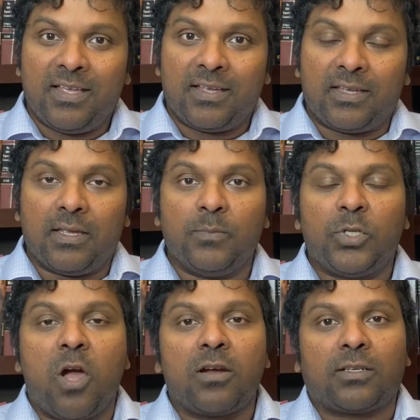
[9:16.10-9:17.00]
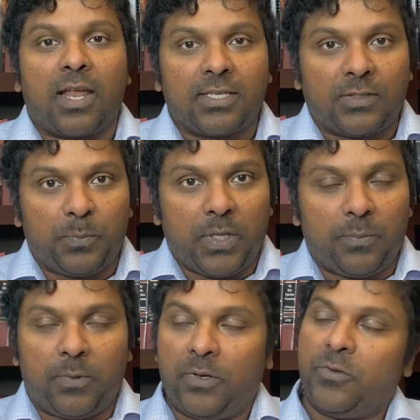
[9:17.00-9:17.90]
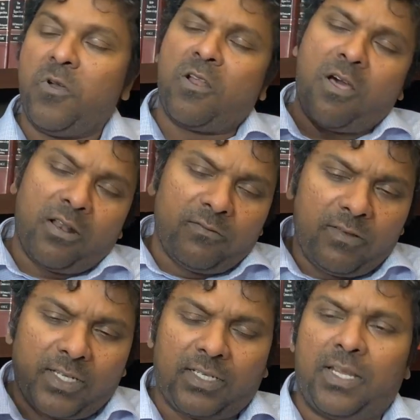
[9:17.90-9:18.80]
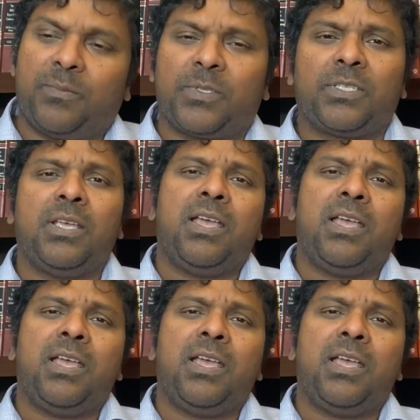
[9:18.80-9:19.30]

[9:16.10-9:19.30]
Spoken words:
Kim Jong tells people, you are all victims.